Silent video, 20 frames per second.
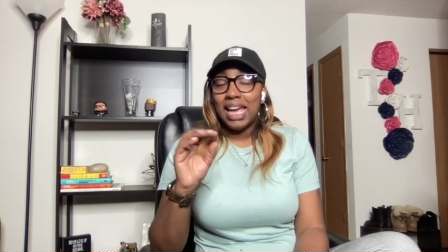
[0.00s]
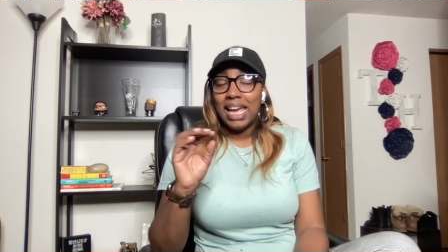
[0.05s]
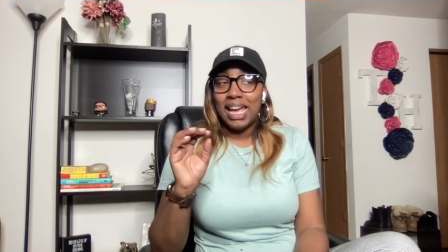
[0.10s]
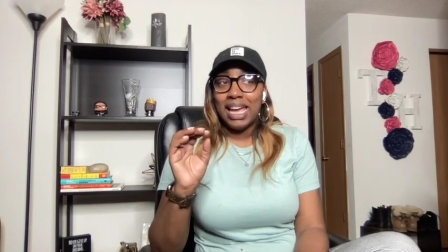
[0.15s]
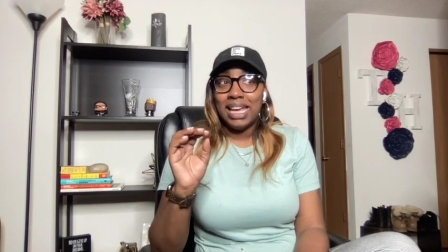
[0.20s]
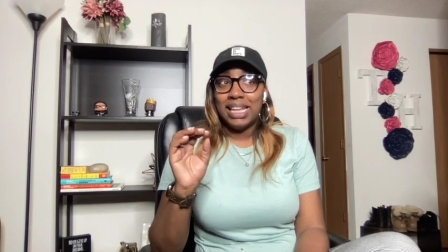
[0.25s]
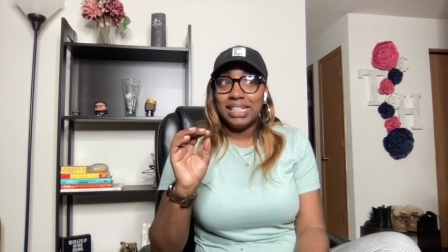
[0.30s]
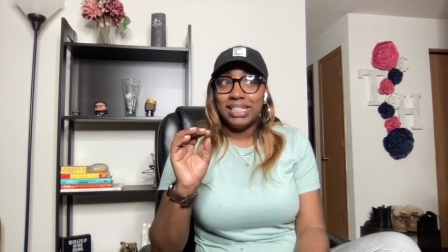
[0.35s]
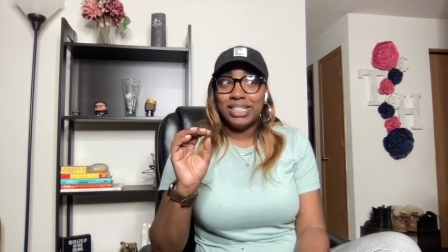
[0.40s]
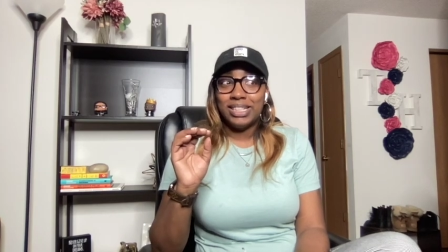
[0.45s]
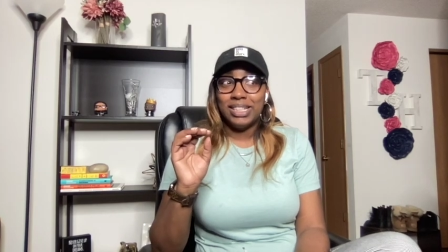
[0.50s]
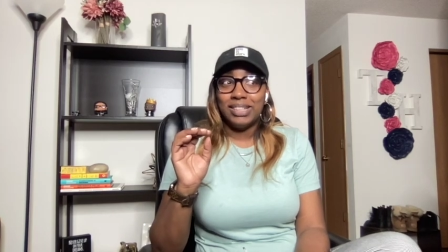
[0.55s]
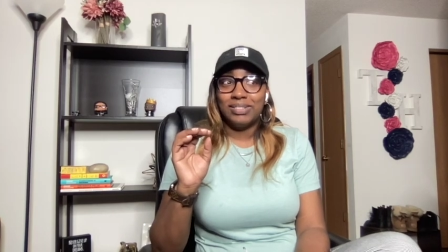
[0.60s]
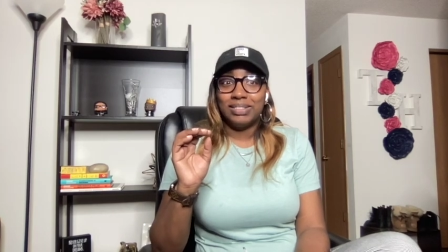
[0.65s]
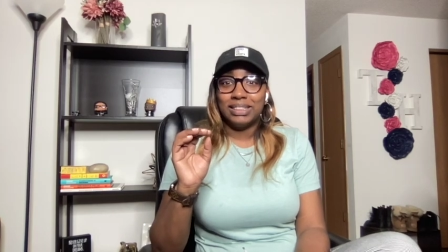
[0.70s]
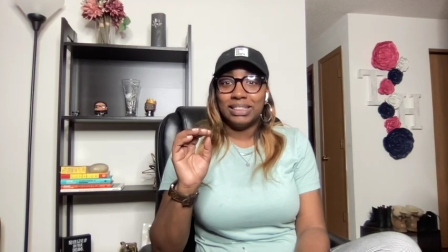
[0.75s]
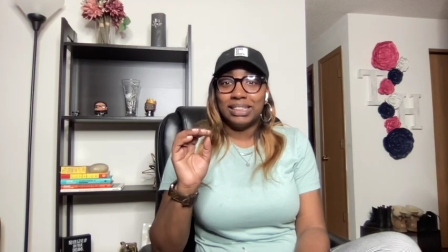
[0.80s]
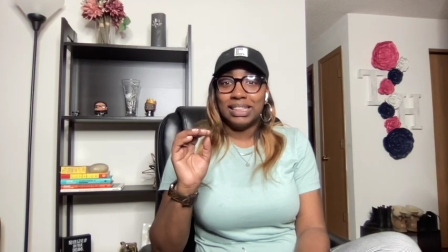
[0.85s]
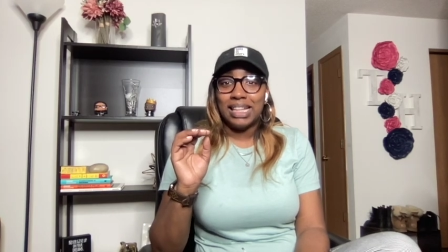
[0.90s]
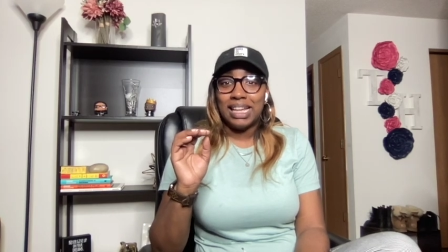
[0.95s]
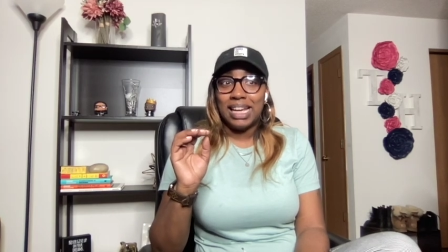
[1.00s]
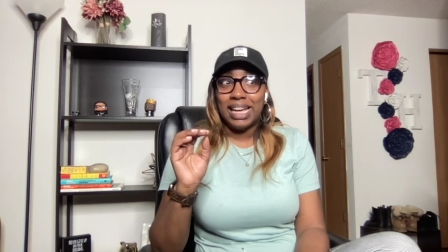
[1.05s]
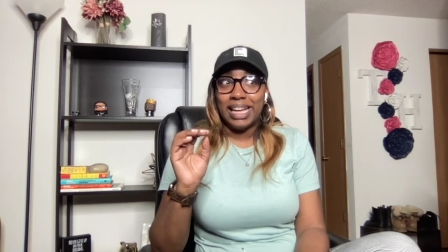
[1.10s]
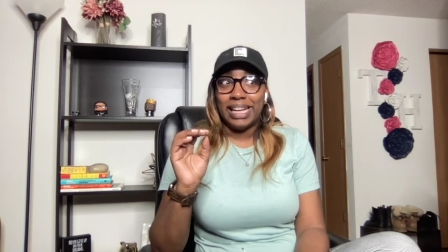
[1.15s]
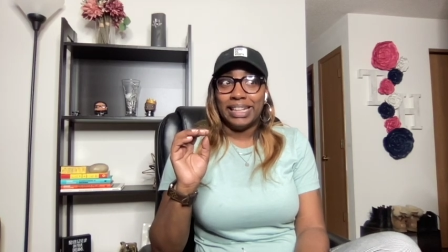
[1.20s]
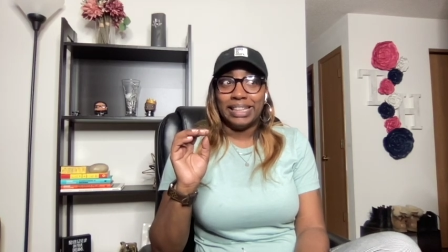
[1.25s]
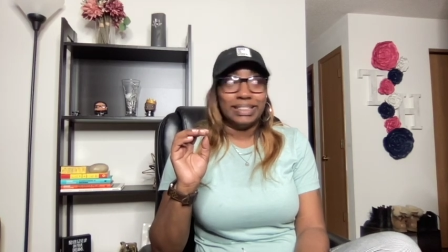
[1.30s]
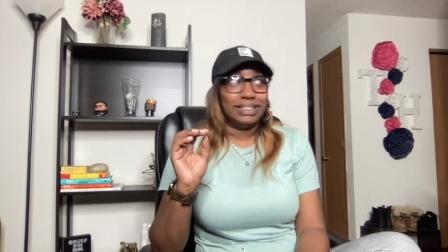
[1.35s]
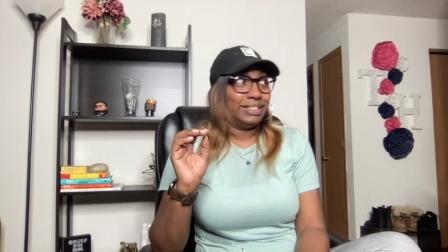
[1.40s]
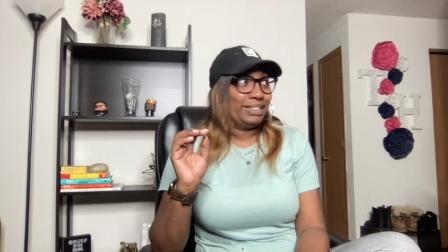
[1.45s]
And she was
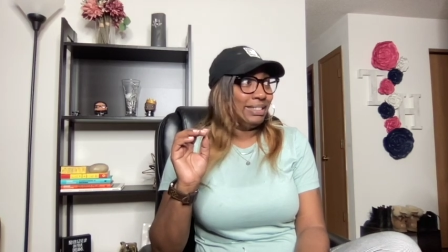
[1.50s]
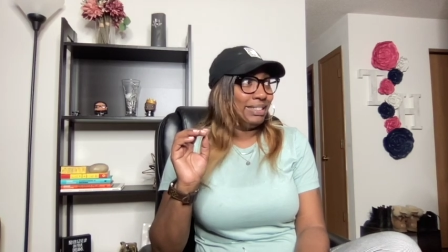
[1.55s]
like,